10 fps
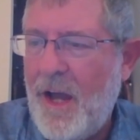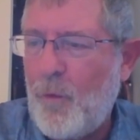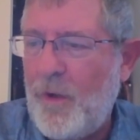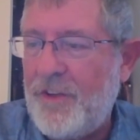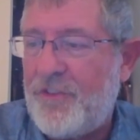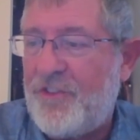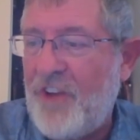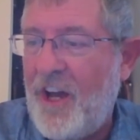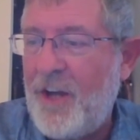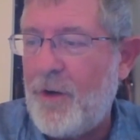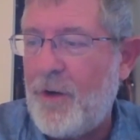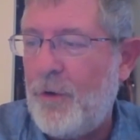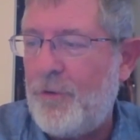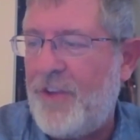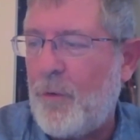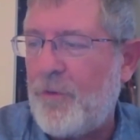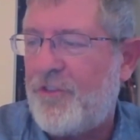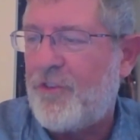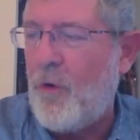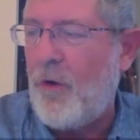And when the sun rose, they were
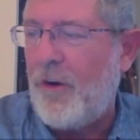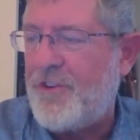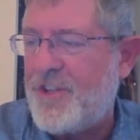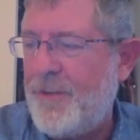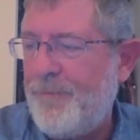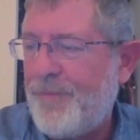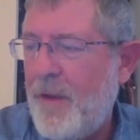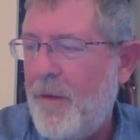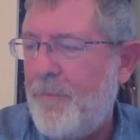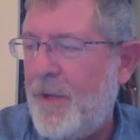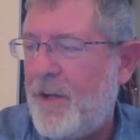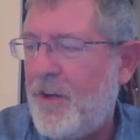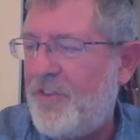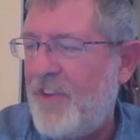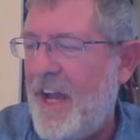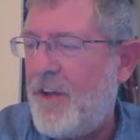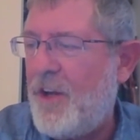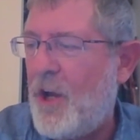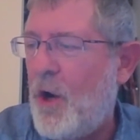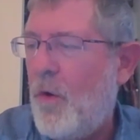scorched. Because they had
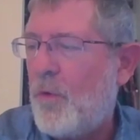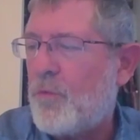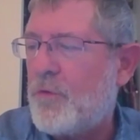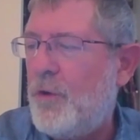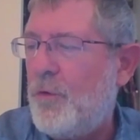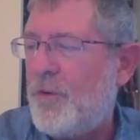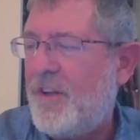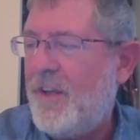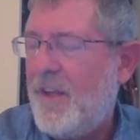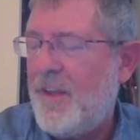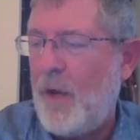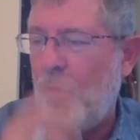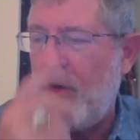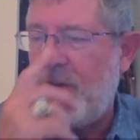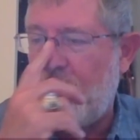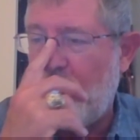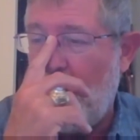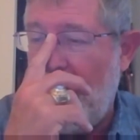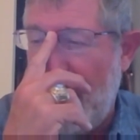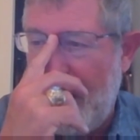no root, they withered
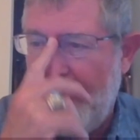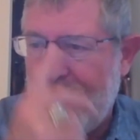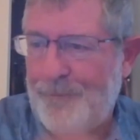away.